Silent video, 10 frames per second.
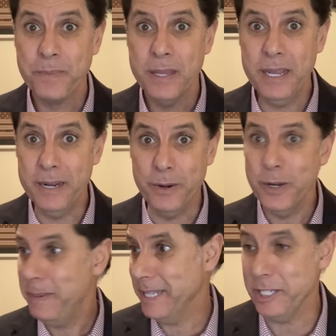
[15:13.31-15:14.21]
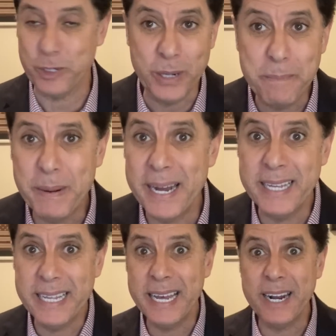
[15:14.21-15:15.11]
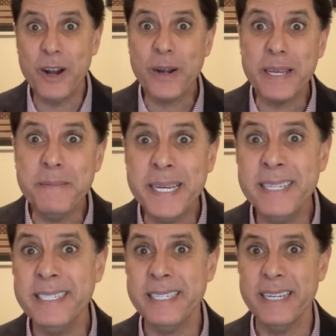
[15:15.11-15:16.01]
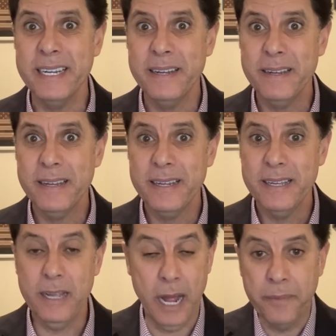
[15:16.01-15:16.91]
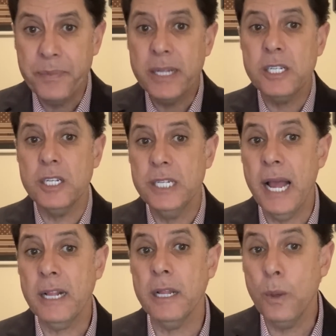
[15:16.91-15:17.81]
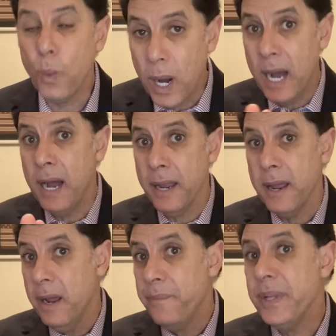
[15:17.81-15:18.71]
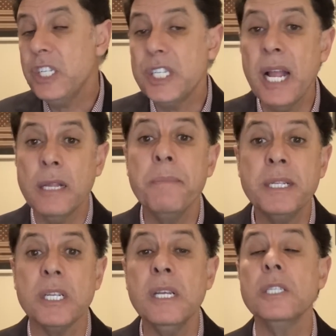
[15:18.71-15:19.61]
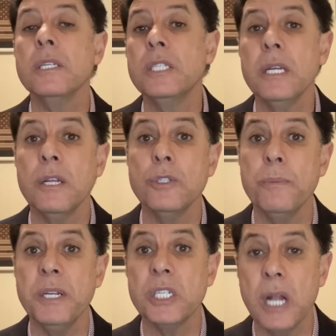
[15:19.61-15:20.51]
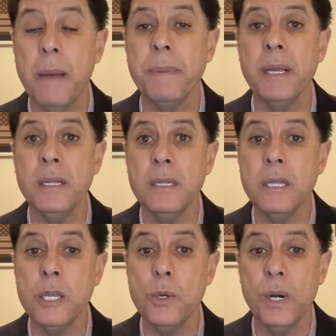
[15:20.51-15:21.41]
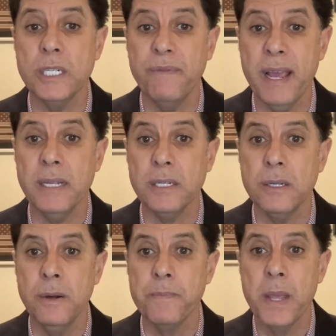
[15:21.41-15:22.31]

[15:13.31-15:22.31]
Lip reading: You know, nobody's going to buy that argument. Yeah, and that's exactly why this statement is considered to be a slap in the U.S. face. You know?